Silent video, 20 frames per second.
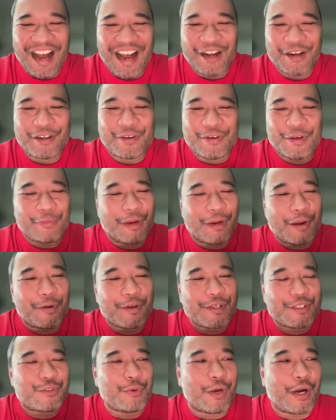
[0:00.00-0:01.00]
I quit when I
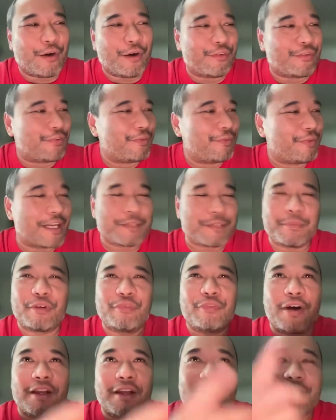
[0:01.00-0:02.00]
was 12 because my
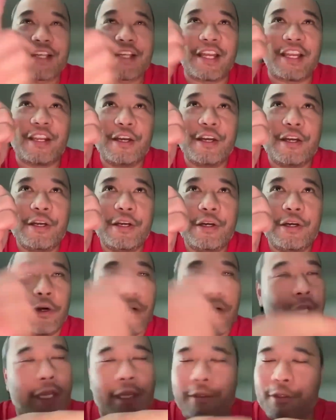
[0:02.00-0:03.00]
father said,
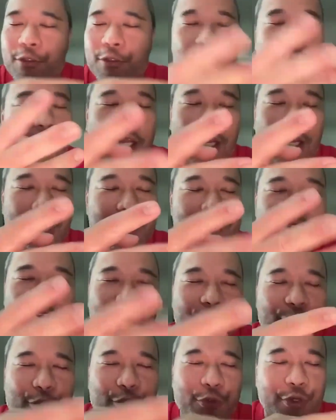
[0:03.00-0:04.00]
okay, you're doing a lot of
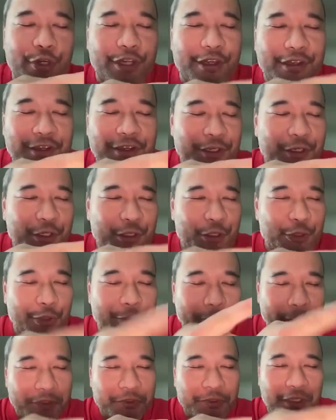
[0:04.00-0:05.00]
stuff. You're doing
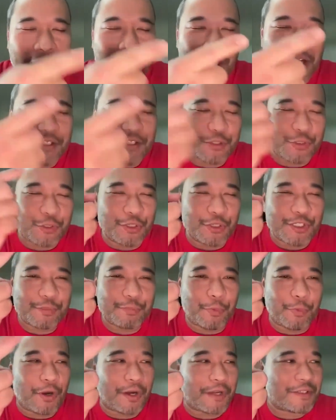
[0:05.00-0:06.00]
martial arts, you're doing
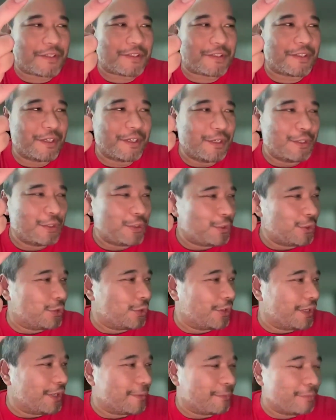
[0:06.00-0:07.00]
sports, you're
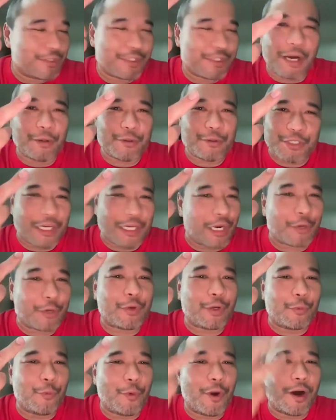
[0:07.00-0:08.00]
doing scouts. You gotta
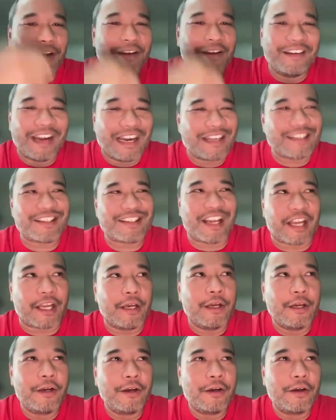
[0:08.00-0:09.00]
quit one. And I was like,
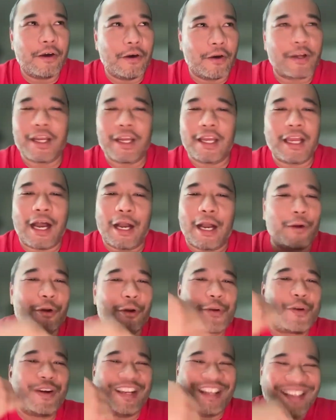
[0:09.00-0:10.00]
okay, yeah, I go
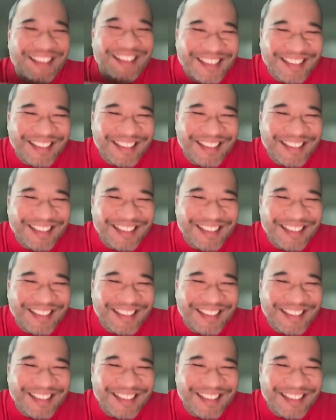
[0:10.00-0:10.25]
quit